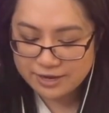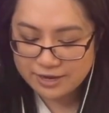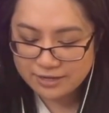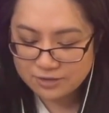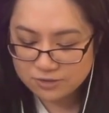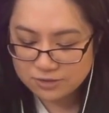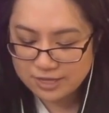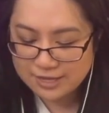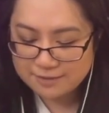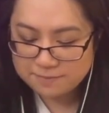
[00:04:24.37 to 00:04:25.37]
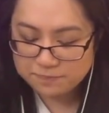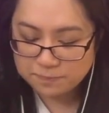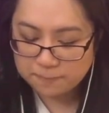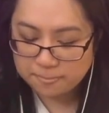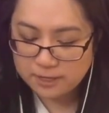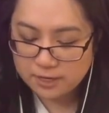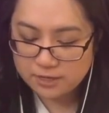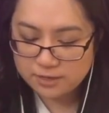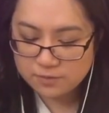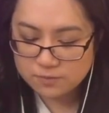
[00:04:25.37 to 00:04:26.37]
angle A
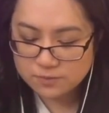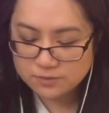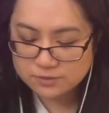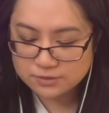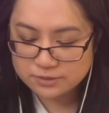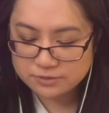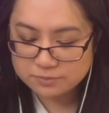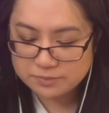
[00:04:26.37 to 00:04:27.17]
equals little